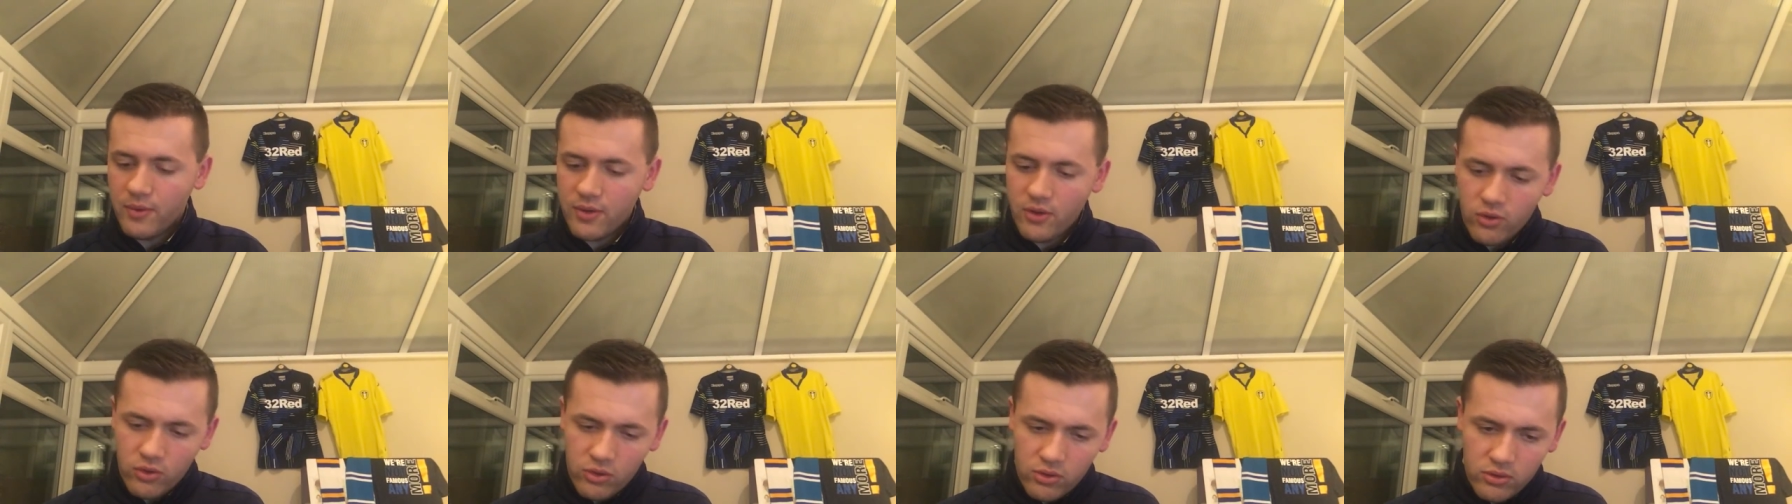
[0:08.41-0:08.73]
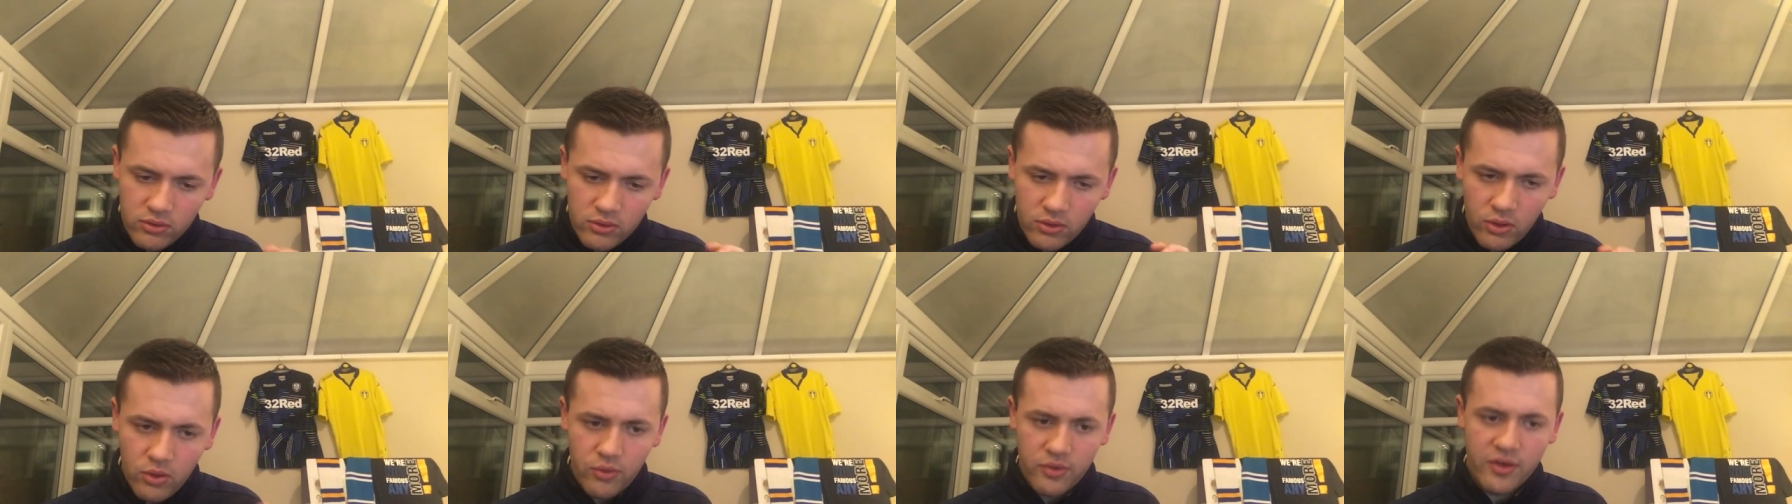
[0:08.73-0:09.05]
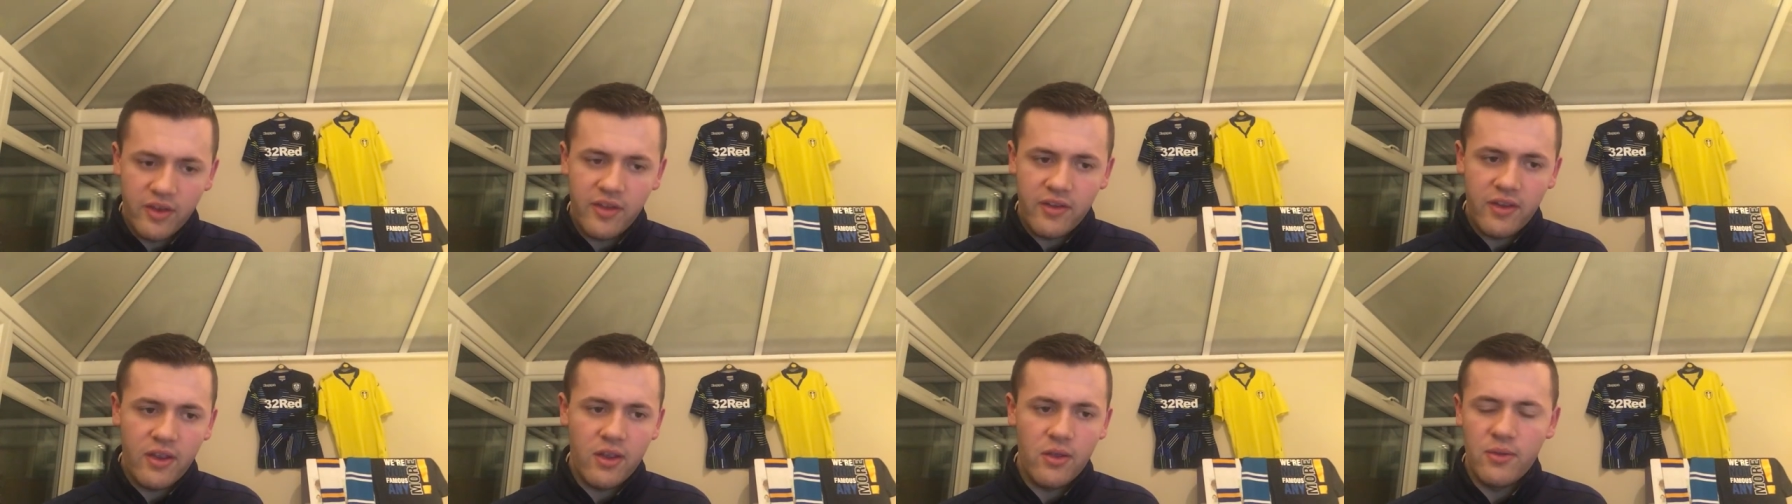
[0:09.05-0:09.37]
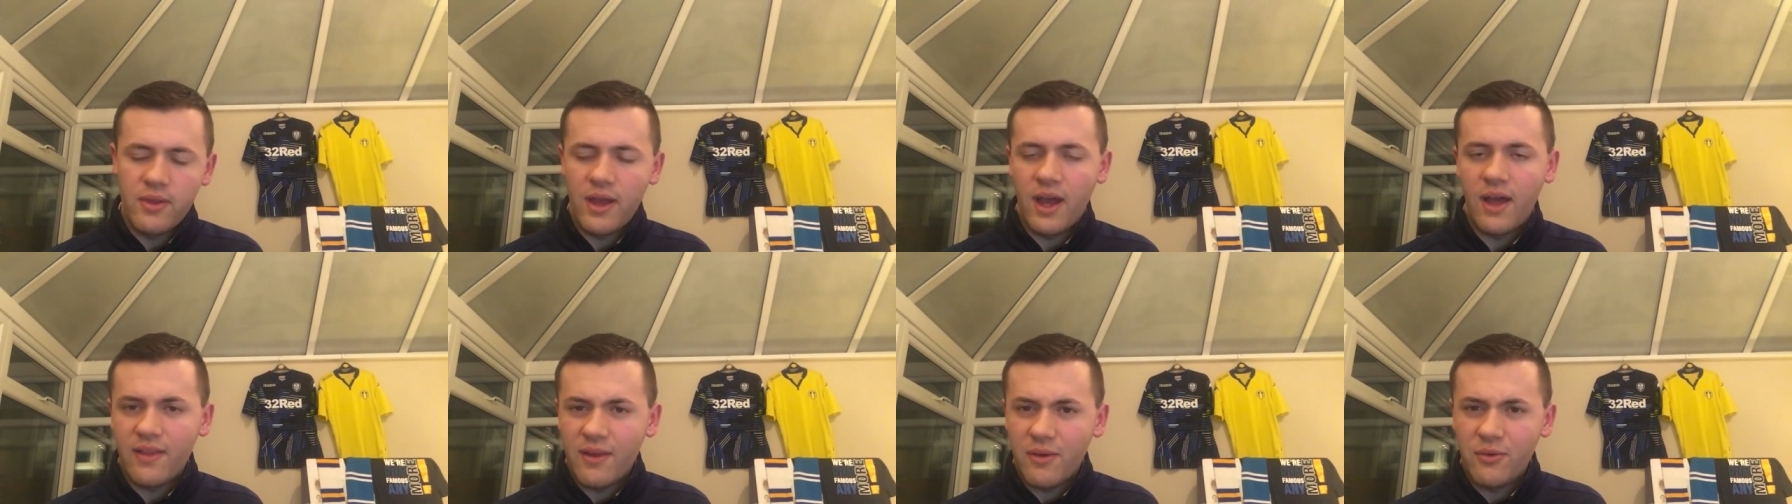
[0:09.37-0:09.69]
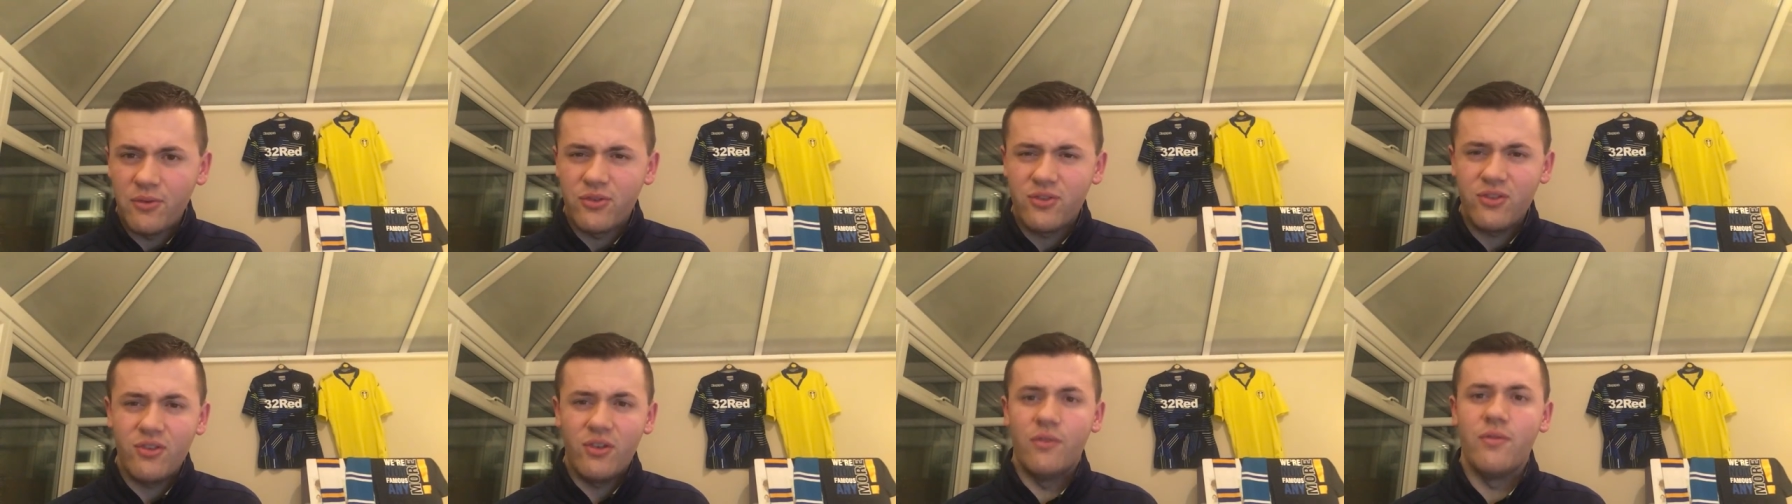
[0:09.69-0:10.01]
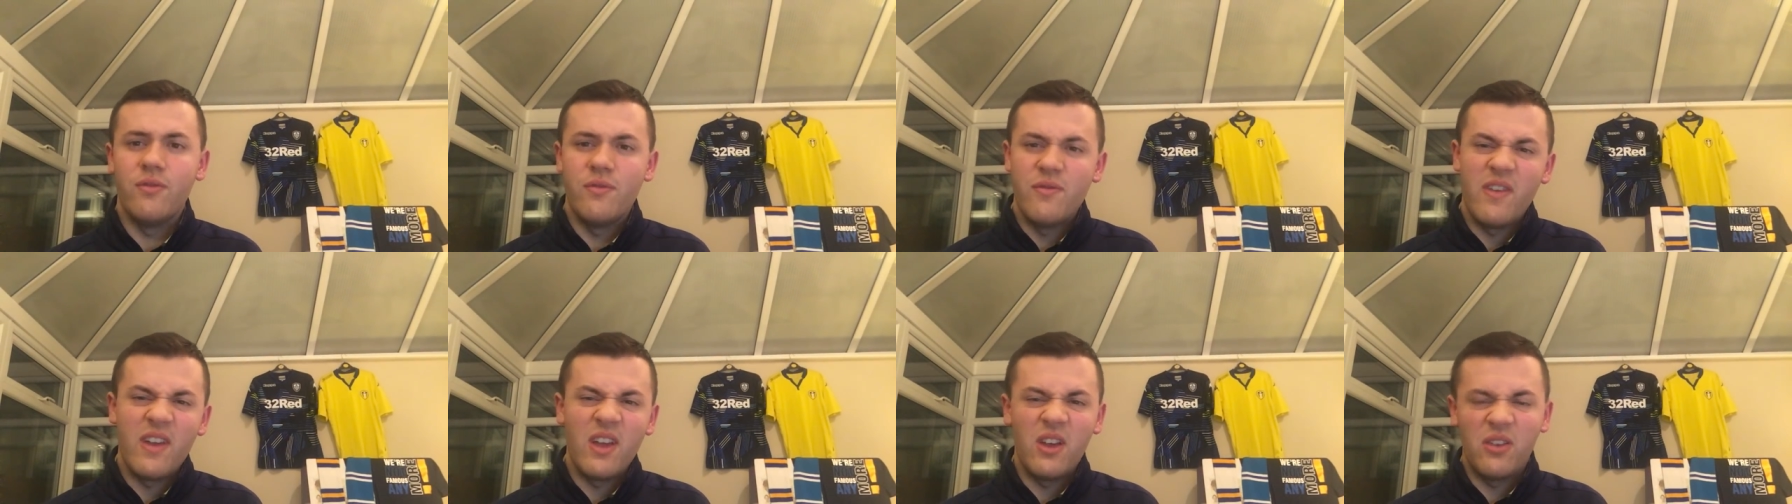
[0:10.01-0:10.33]
We all already knew that. That was sort
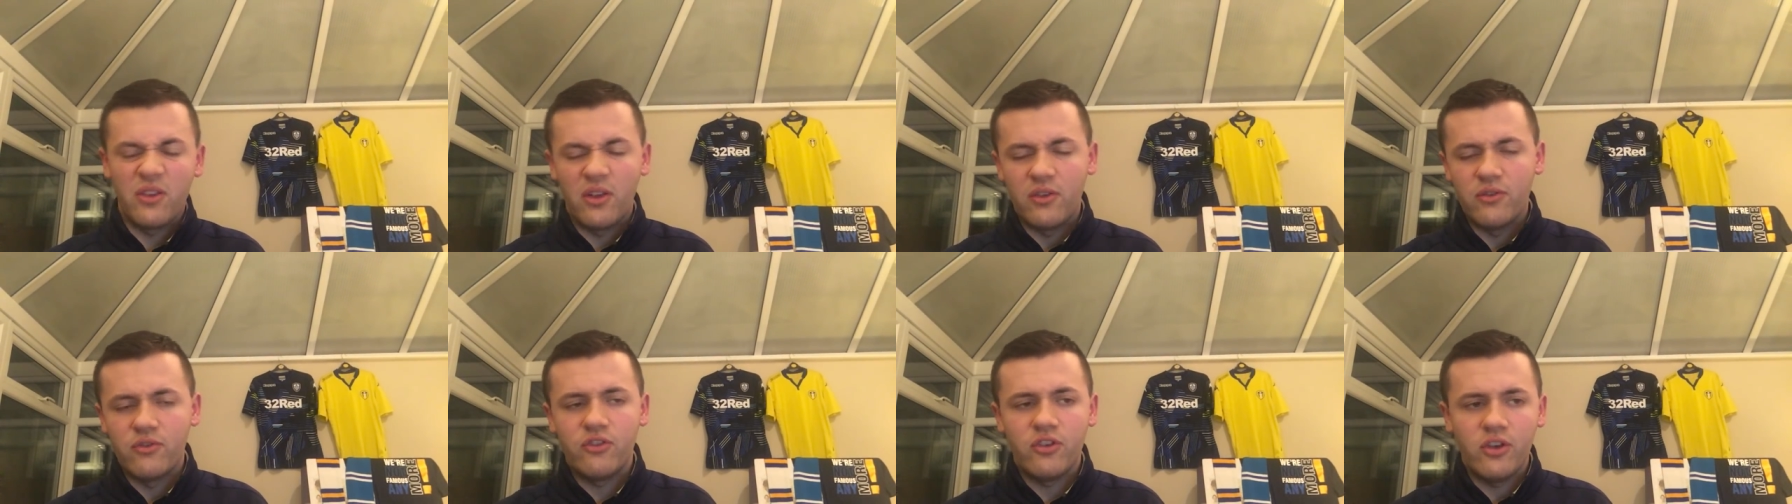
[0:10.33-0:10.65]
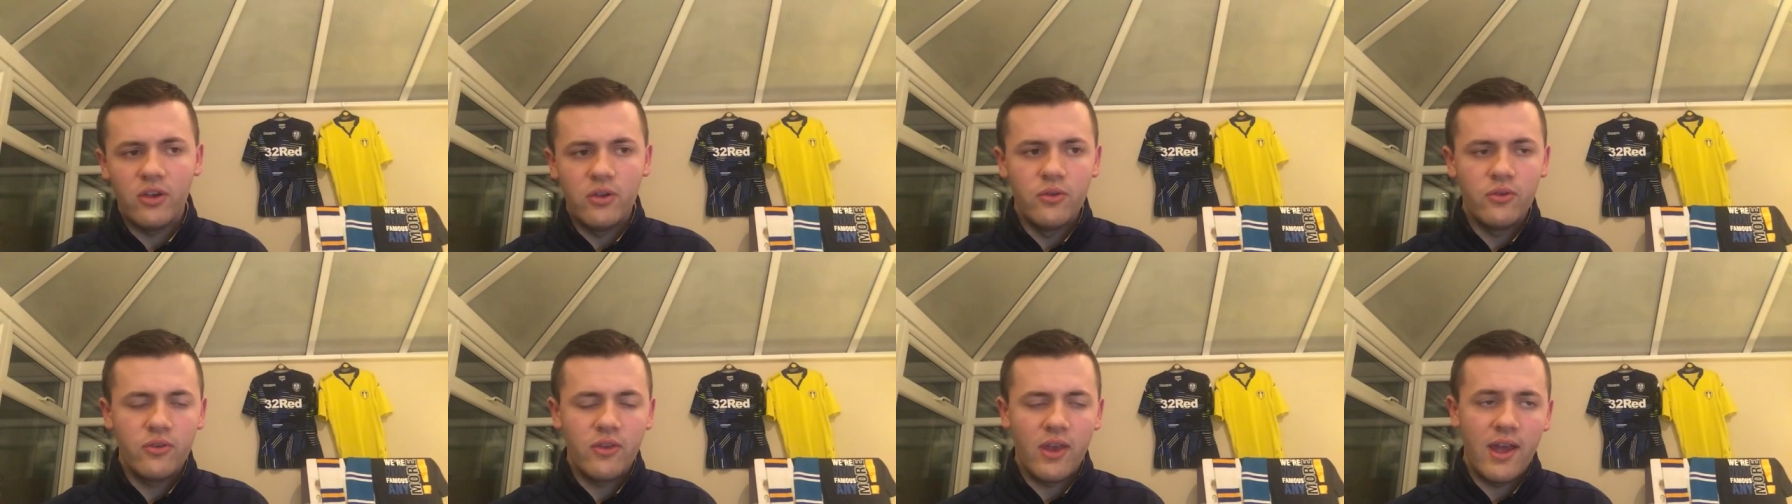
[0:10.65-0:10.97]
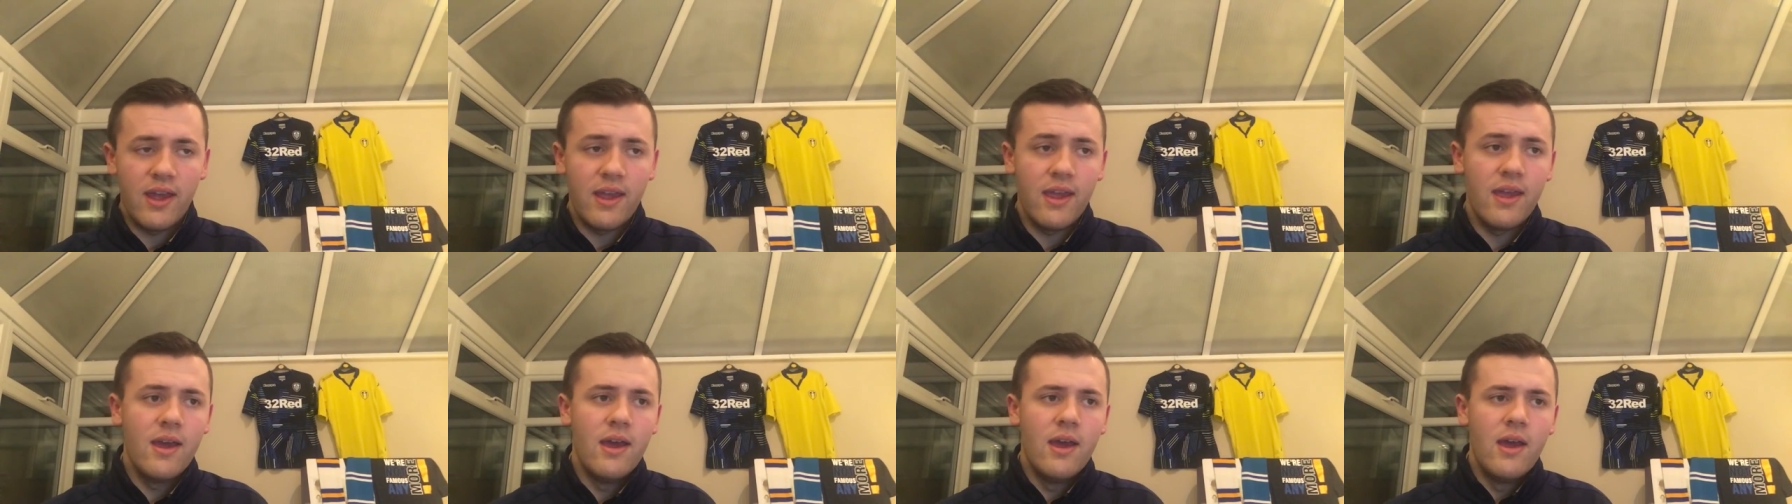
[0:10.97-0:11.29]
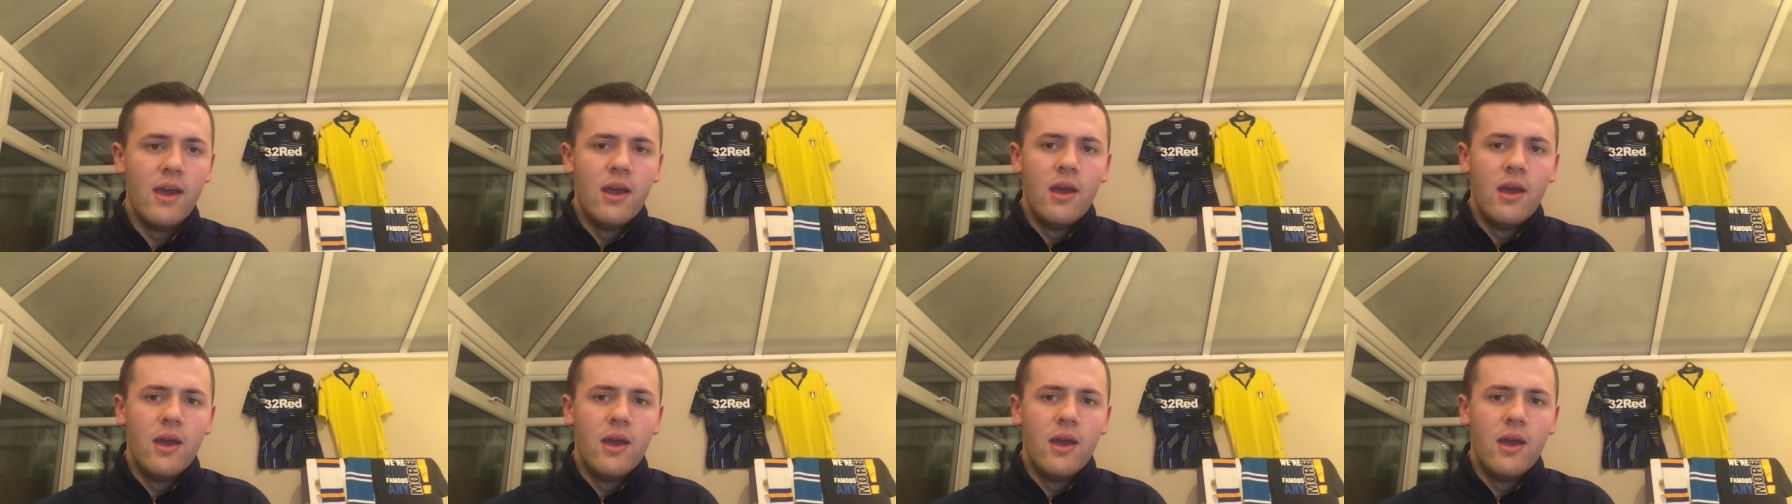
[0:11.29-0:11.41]
of revealed on Tuesday.